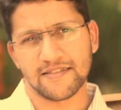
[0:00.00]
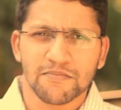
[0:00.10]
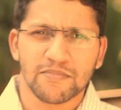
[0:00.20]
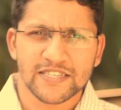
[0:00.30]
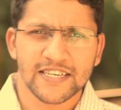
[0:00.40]

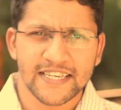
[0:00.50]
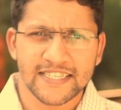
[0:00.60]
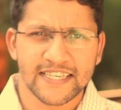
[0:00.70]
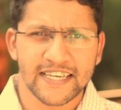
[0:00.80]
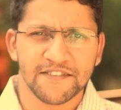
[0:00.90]
Sun basically
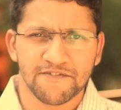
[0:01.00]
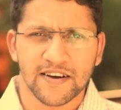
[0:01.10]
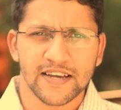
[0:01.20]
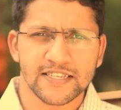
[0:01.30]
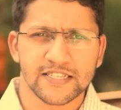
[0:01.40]

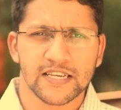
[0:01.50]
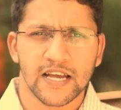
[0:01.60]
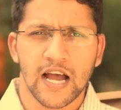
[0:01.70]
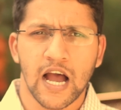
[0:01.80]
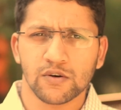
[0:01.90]
signifies
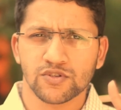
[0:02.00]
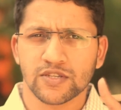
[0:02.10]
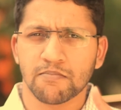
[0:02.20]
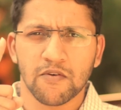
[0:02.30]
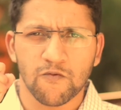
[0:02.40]
house
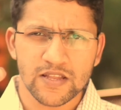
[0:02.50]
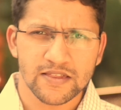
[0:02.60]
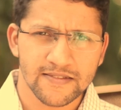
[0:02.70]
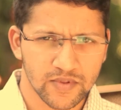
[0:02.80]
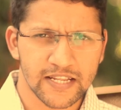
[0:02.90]
number
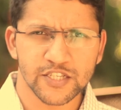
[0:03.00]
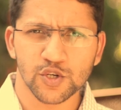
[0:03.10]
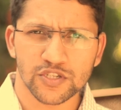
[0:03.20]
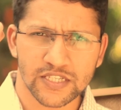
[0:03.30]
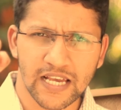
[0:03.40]
one, that is
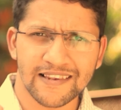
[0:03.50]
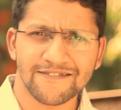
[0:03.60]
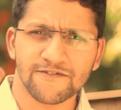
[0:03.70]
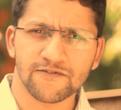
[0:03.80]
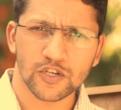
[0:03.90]
yourself,
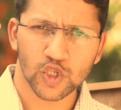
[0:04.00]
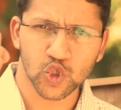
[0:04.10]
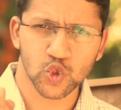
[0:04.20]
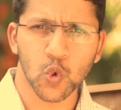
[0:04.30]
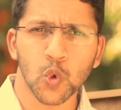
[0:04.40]

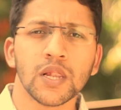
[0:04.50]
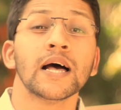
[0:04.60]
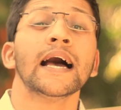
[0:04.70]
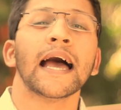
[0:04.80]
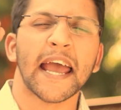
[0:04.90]
soul,
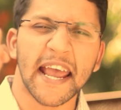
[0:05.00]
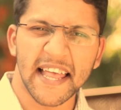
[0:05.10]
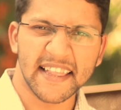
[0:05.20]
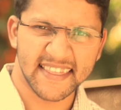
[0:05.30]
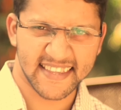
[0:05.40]

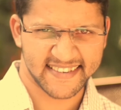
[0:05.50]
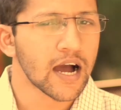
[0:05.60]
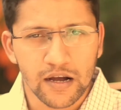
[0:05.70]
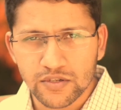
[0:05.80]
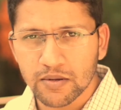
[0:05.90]
health.
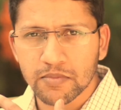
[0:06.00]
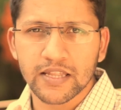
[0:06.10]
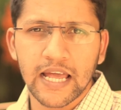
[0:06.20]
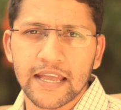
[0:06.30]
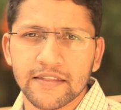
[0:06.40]
House number
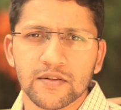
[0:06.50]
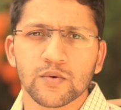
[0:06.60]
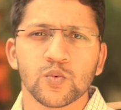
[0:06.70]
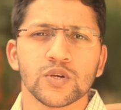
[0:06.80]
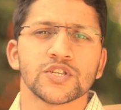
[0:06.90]
nine,
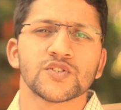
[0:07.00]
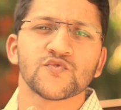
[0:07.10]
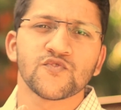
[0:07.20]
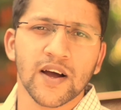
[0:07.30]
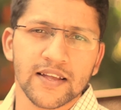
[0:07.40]
which is
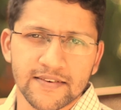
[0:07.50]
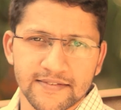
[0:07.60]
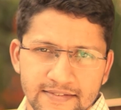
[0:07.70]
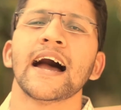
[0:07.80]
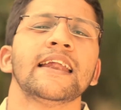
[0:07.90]
father.
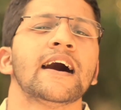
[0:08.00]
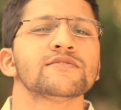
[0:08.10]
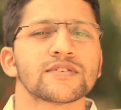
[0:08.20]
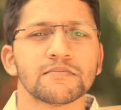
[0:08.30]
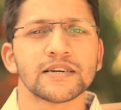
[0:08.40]
And
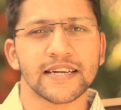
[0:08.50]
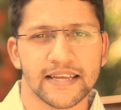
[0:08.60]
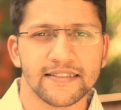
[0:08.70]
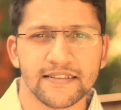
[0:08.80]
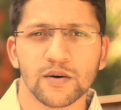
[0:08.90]
house number
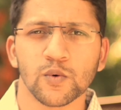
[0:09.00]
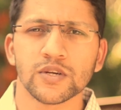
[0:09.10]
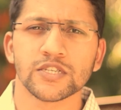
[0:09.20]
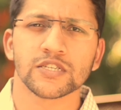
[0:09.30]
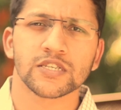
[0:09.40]
10,
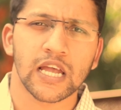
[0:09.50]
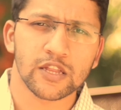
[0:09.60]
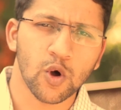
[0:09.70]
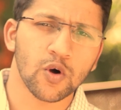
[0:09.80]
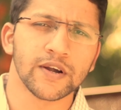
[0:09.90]
which is
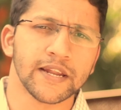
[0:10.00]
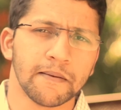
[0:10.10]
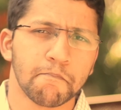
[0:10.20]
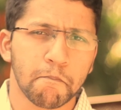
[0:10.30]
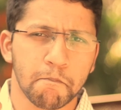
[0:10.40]
authority,
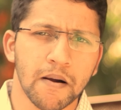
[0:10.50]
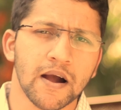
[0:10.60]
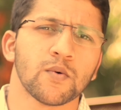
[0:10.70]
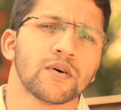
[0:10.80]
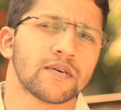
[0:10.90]

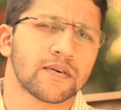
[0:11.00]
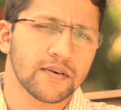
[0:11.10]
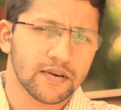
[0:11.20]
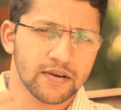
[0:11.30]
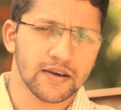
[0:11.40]
power,
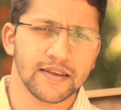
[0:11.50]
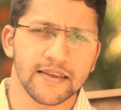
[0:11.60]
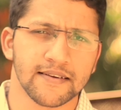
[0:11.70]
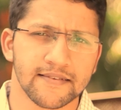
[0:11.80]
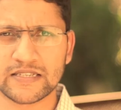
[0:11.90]

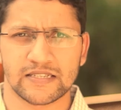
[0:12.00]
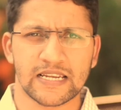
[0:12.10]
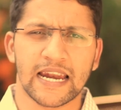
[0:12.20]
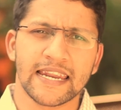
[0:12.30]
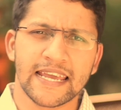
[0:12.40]
career,
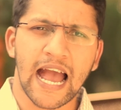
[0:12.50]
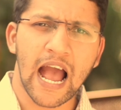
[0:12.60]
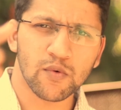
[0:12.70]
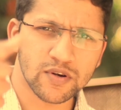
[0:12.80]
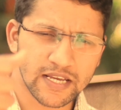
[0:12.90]
standing
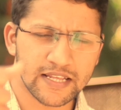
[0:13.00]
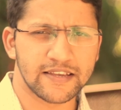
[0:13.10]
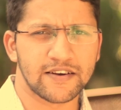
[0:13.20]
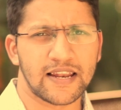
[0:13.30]
out in your